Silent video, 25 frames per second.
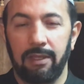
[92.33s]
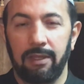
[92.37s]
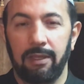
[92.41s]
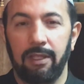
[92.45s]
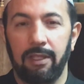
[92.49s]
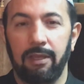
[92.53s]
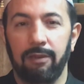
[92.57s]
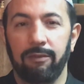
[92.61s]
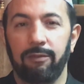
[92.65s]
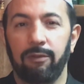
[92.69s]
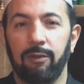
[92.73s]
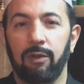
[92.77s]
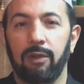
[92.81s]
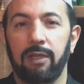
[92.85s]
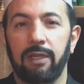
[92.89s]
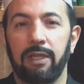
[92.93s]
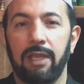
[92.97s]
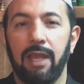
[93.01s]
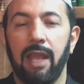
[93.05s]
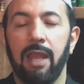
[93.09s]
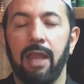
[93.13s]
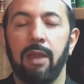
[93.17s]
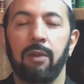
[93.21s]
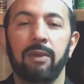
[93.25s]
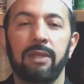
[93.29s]

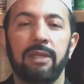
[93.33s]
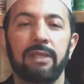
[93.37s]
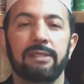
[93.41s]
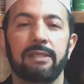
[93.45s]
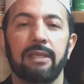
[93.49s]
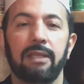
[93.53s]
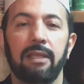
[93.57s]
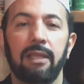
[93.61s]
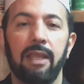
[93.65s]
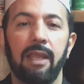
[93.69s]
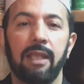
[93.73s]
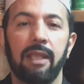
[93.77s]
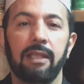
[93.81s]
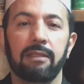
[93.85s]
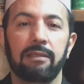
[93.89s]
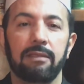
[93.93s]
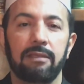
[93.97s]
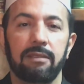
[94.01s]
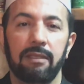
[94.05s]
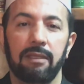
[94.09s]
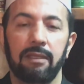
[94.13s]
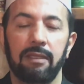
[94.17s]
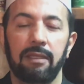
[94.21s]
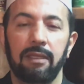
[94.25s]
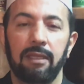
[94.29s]
Therefore, I want to
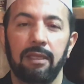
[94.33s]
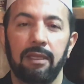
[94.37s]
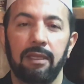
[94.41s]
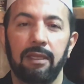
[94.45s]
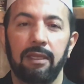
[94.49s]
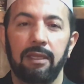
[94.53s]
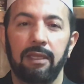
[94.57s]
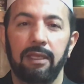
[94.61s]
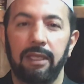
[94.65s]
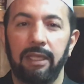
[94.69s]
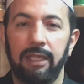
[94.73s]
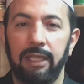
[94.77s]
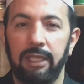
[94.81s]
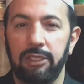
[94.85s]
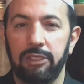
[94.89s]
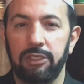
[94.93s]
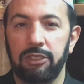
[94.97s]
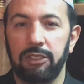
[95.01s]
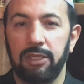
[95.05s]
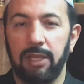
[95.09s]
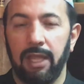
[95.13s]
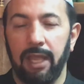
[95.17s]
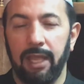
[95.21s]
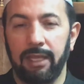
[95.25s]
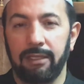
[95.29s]
select
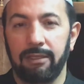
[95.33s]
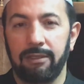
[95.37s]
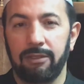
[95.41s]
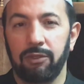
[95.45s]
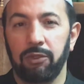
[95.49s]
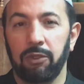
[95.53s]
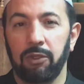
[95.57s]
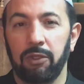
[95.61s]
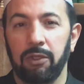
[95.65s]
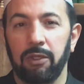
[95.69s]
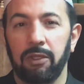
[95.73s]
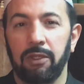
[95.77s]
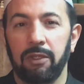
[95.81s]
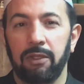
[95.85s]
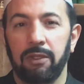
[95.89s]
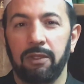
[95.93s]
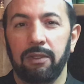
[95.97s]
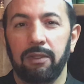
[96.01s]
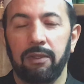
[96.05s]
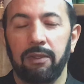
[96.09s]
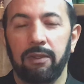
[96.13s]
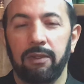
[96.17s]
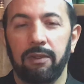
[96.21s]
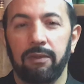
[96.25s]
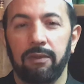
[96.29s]
each night
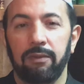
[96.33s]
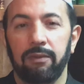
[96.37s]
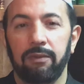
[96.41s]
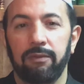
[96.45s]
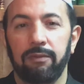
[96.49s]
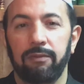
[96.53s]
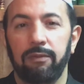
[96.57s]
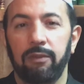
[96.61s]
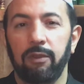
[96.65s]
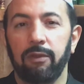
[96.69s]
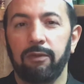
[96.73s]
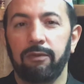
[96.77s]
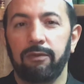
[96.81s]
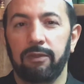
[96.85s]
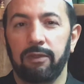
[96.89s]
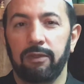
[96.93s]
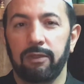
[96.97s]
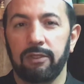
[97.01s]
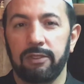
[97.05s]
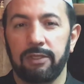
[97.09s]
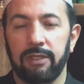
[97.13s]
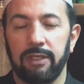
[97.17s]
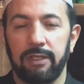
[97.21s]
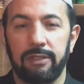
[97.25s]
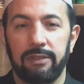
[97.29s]
few
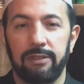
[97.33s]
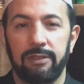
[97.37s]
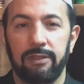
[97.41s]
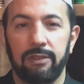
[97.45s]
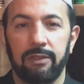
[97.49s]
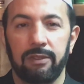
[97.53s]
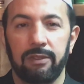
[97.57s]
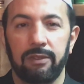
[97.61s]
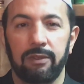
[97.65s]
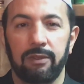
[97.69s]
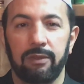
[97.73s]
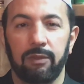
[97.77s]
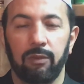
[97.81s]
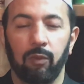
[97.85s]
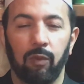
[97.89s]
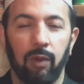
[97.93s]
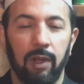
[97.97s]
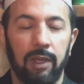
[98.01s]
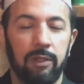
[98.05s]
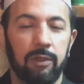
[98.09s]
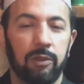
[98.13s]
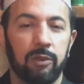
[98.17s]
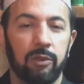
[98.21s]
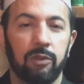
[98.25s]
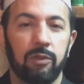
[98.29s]
verses,
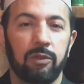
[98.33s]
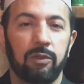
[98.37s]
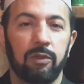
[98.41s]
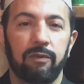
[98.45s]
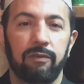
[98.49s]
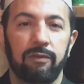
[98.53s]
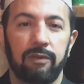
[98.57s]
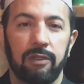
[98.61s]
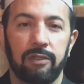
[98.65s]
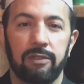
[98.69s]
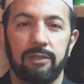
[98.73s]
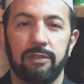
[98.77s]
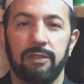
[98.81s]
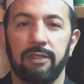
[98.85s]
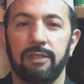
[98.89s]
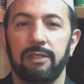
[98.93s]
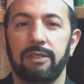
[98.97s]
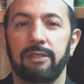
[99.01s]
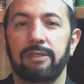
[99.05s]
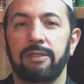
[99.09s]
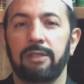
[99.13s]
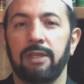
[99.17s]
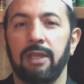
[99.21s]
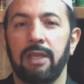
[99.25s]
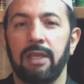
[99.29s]
one or two
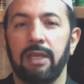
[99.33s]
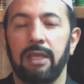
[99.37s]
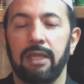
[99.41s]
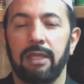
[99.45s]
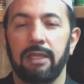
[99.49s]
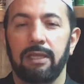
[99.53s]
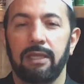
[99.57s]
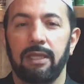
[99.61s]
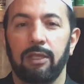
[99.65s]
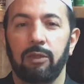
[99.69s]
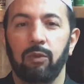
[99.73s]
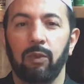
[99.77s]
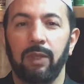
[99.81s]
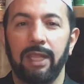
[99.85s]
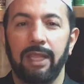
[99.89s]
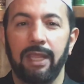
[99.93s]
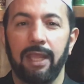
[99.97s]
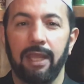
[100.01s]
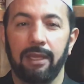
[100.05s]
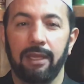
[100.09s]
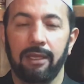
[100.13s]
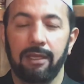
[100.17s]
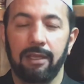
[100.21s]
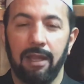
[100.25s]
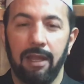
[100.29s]
verses that we
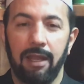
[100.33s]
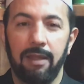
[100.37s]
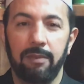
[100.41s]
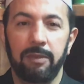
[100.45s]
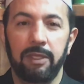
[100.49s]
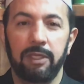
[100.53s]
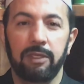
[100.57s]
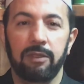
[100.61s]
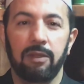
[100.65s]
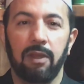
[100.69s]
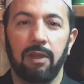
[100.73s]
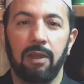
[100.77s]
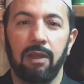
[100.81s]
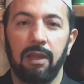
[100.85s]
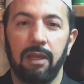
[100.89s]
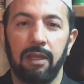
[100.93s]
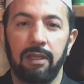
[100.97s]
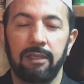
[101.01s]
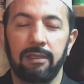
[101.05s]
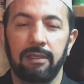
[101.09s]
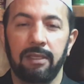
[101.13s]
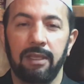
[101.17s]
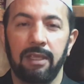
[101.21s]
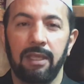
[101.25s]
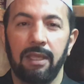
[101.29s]
can comment
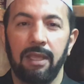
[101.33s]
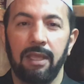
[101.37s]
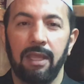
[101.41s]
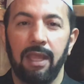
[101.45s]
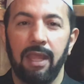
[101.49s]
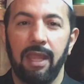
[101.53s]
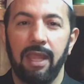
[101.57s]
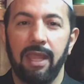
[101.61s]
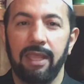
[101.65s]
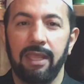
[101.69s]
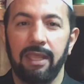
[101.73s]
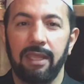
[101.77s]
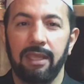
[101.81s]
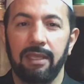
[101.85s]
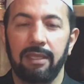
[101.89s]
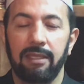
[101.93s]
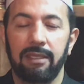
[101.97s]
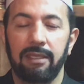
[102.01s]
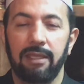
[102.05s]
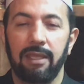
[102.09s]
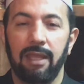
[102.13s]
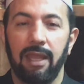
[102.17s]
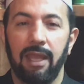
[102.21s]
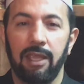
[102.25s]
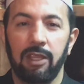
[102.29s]
on,
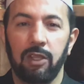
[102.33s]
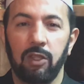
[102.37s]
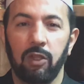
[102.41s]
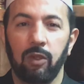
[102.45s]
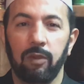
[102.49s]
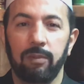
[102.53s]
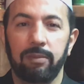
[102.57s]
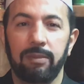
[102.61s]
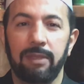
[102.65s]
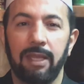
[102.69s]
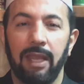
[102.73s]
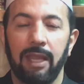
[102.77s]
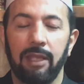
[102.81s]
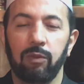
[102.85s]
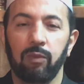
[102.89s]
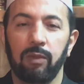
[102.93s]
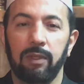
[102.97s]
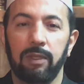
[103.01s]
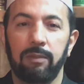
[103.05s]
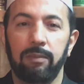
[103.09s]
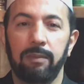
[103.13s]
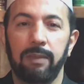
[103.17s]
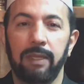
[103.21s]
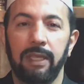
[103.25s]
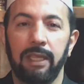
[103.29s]
and I hope that
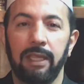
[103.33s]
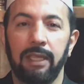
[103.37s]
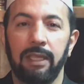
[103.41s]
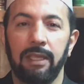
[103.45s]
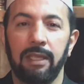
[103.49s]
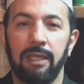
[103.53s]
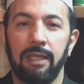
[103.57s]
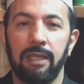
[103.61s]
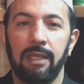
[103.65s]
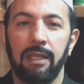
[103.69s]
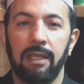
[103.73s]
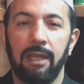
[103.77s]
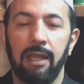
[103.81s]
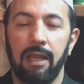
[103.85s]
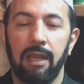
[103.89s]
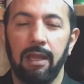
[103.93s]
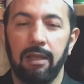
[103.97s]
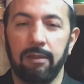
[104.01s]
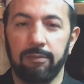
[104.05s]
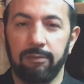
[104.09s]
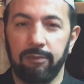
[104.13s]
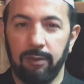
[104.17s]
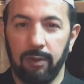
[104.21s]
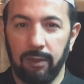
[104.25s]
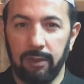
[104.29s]
would be
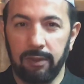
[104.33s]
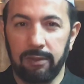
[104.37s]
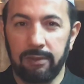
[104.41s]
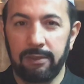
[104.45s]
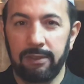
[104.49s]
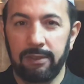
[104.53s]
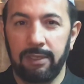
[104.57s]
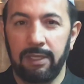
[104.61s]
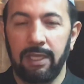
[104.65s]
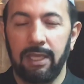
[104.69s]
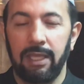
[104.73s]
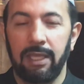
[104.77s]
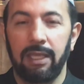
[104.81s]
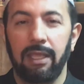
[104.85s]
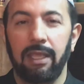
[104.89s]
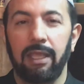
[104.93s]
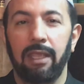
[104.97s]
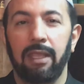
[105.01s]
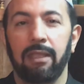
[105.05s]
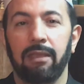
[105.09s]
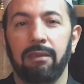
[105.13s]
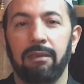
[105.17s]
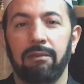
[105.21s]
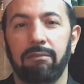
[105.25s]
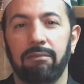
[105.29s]
helpful
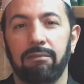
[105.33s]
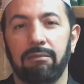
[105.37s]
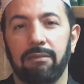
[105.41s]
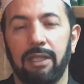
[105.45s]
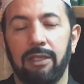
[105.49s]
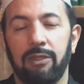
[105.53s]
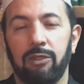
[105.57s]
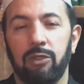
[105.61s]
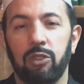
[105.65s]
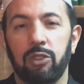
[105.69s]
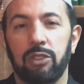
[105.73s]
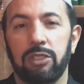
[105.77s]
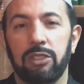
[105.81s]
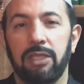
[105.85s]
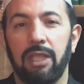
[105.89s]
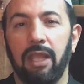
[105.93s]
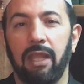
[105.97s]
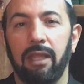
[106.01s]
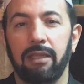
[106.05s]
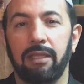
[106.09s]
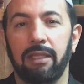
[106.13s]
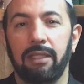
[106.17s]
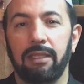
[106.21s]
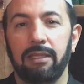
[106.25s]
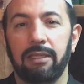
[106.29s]
in
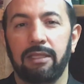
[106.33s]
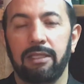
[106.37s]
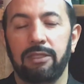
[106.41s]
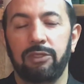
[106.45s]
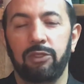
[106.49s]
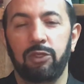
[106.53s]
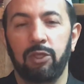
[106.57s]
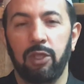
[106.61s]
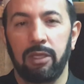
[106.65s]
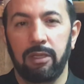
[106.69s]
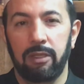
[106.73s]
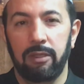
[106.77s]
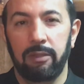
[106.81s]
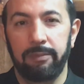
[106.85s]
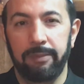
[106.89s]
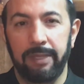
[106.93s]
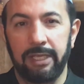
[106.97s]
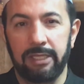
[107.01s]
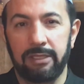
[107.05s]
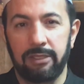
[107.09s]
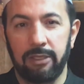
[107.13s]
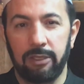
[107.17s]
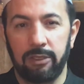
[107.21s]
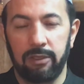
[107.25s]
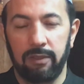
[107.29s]
understanding the general
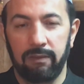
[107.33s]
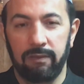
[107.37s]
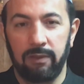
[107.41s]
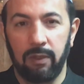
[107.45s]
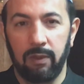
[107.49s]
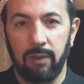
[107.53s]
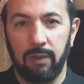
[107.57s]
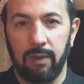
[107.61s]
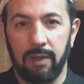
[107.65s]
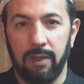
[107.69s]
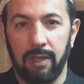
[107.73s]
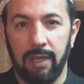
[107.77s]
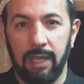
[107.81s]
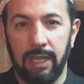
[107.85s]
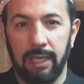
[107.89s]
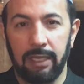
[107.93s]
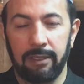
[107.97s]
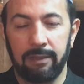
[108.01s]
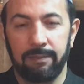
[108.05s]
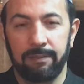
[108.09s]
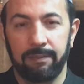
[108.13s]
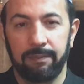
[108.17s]
message of the Quran.